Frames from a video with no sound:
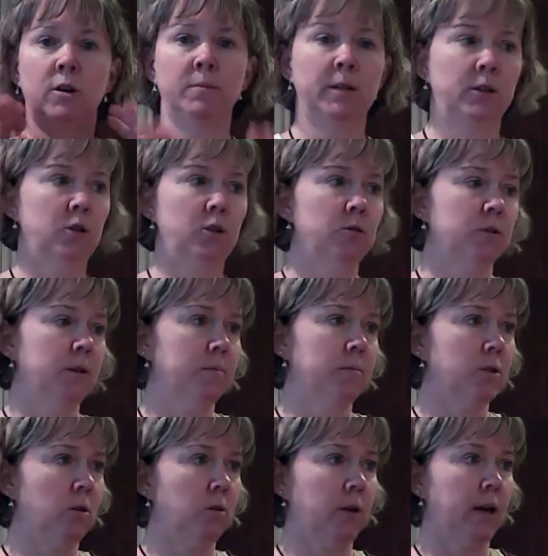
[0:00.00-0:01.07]
I'm done using them,
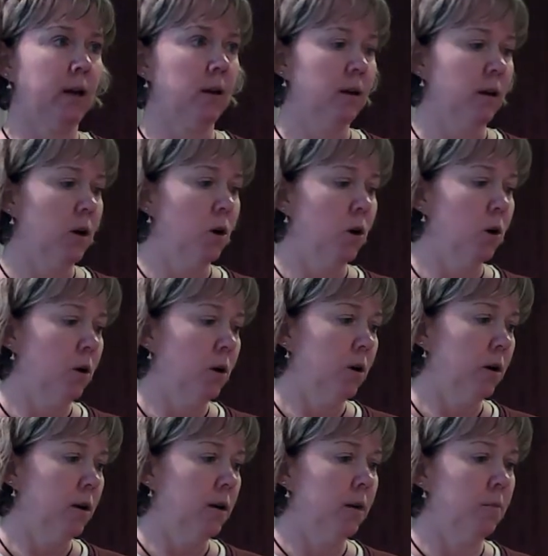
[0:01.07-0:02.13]
so like
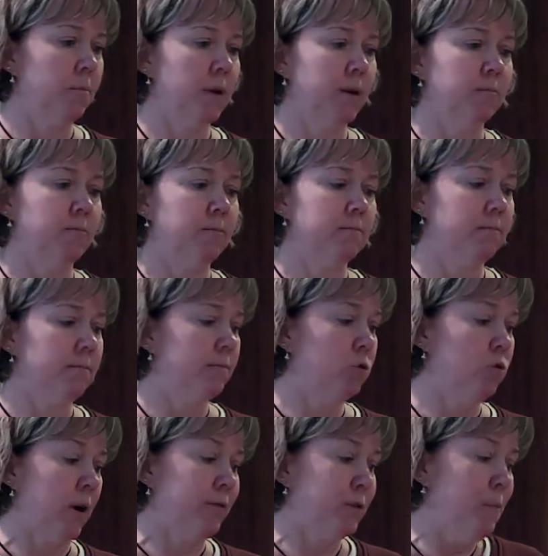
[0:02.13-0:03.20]
it
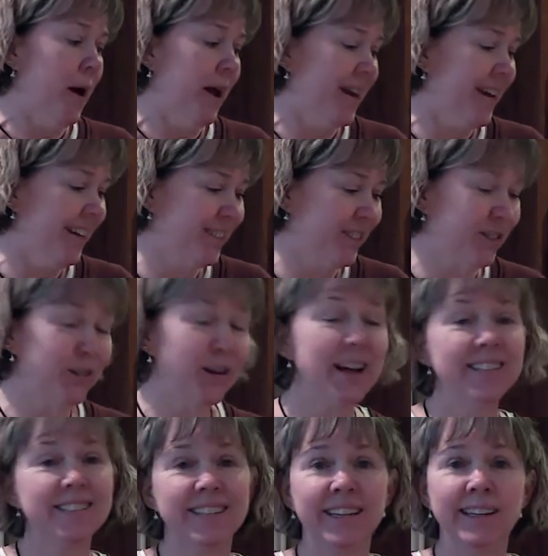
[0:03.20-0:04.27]
drives my kids
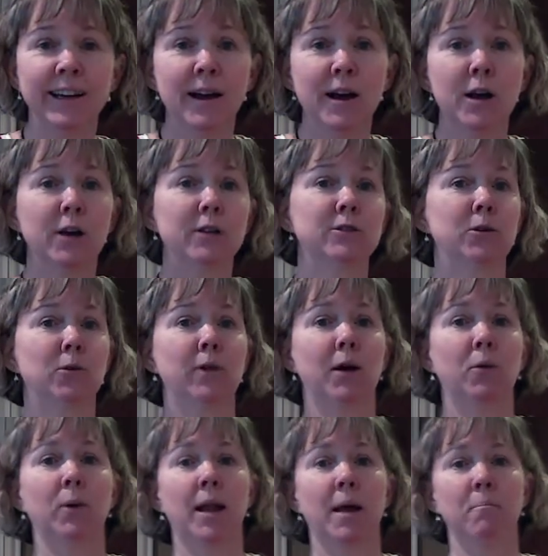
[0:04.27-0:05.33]
crazy. So
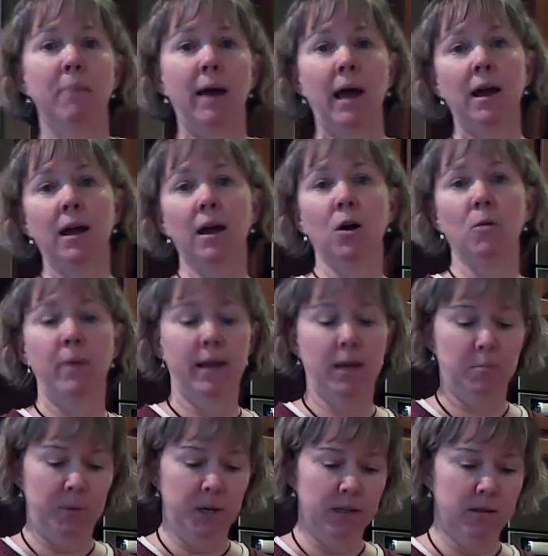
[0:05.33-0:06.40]
like when I'm baking or making
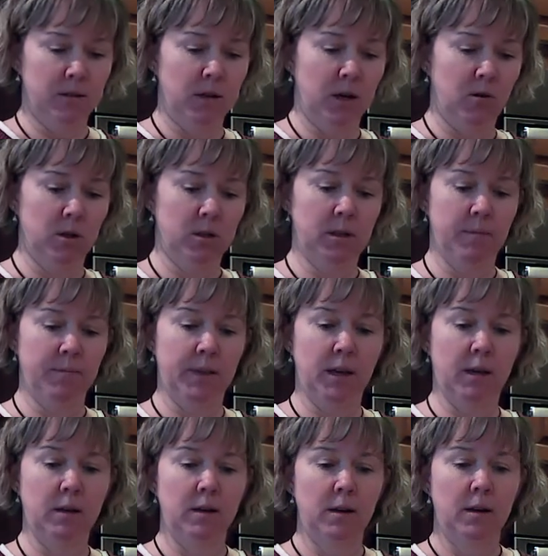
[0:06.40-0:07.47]
pizza dough or
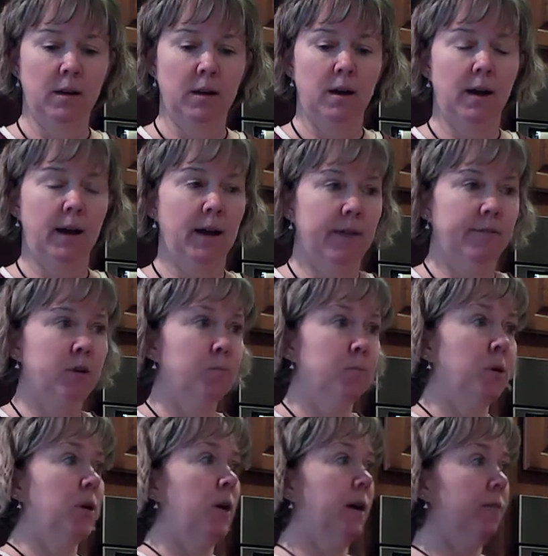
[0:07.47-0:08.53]
something, I have to
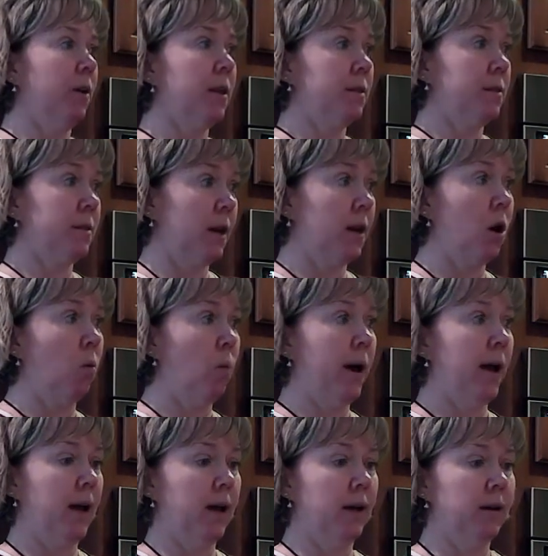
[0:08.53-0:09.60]
put everything
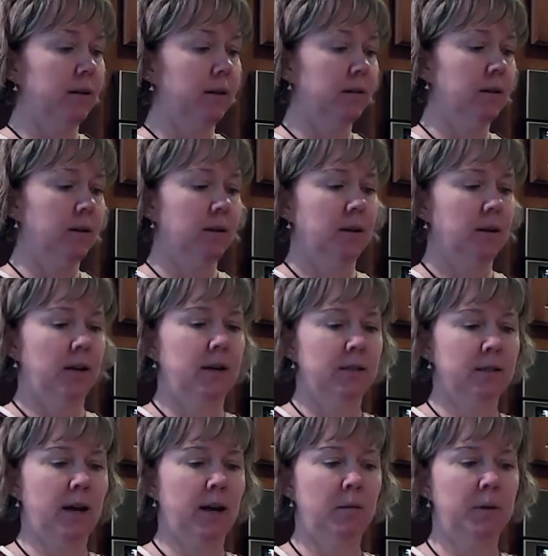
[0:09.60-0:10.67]
away, and it's
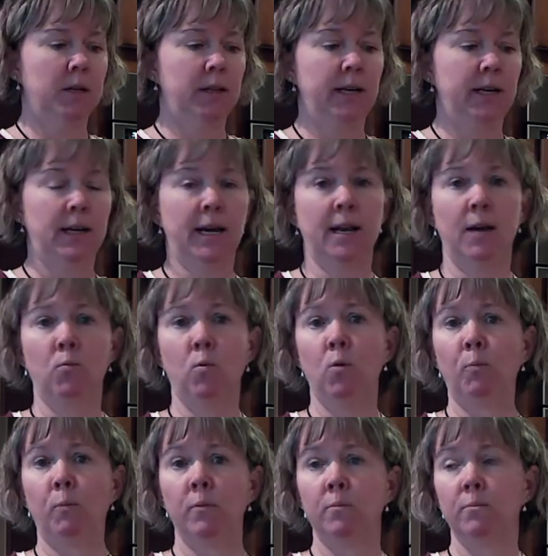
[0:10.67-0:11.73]
got to be clean. And I
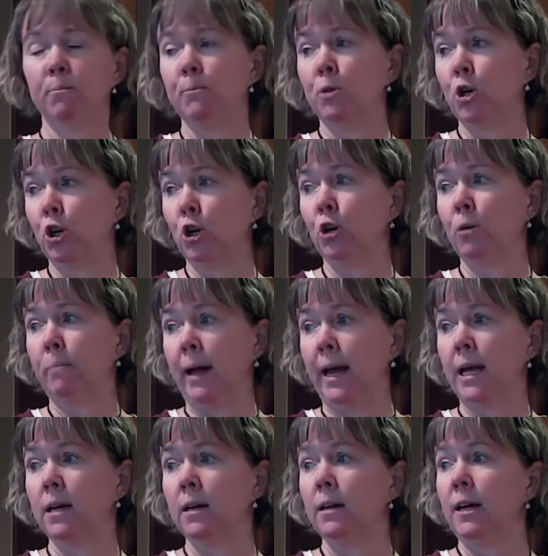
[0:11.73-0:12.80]
won't cook or
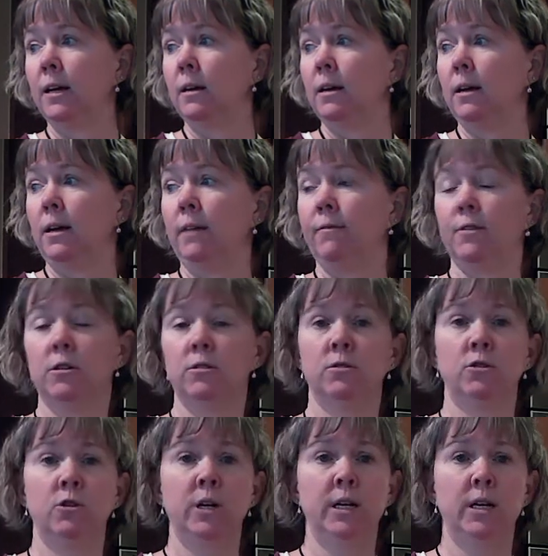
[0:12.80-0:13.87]
bake if there's
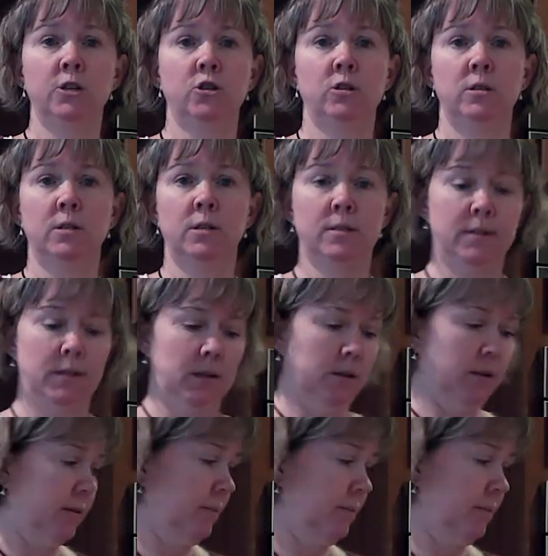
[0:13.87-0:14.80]
dirty dishes in the sink.